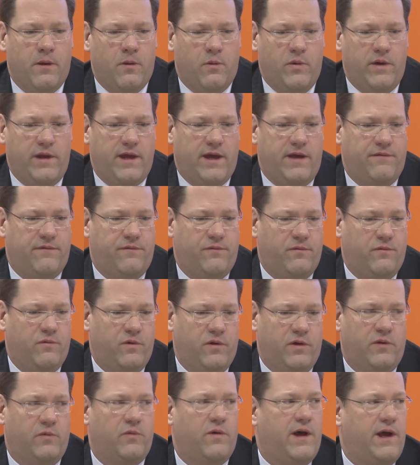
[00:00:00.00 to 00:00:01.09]
We have
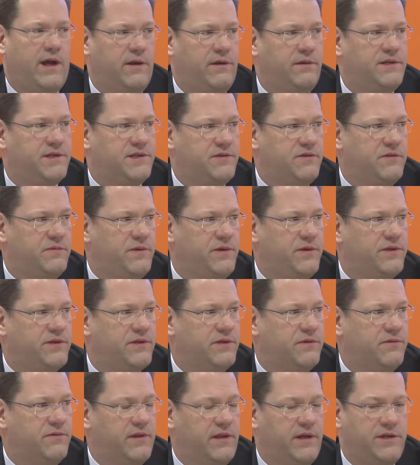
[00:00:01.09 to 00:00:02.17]
worldwide
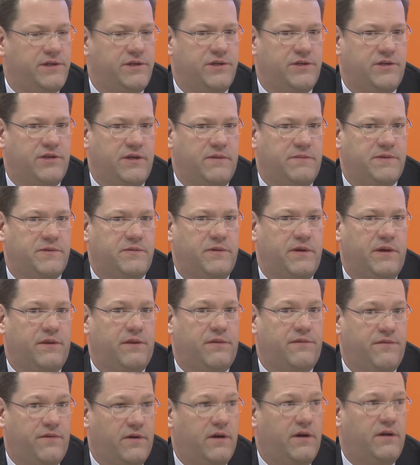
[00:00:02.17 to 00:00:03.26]
distribution relationships with
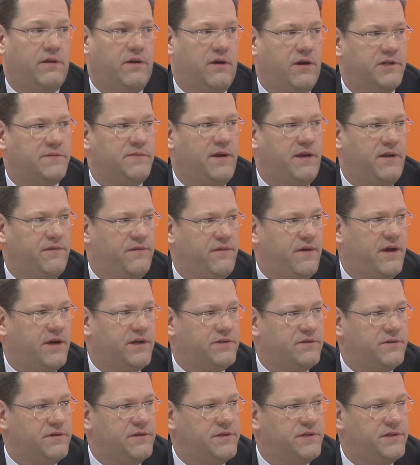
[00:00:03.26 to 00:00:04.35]
very large
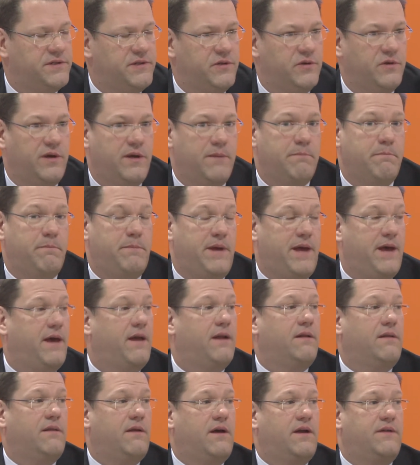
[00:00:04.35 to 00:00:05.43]
manufacturers who
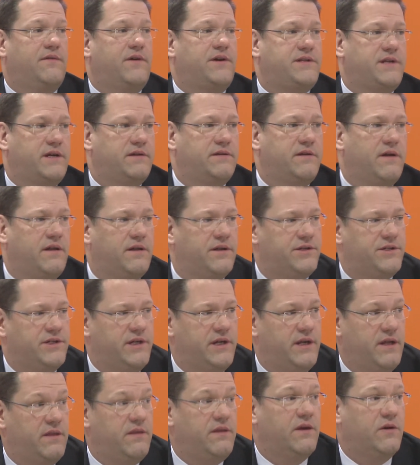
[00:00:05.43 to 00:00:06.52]
embed a lot of our
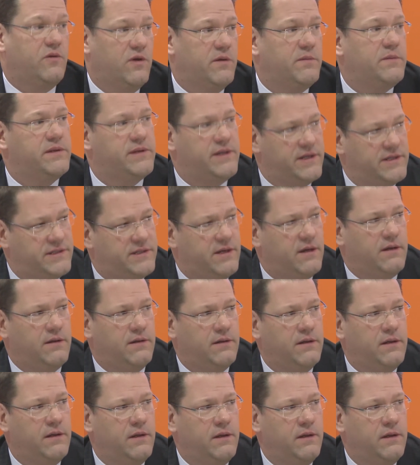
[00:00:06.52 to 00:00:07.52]
technology in the equipment they sell.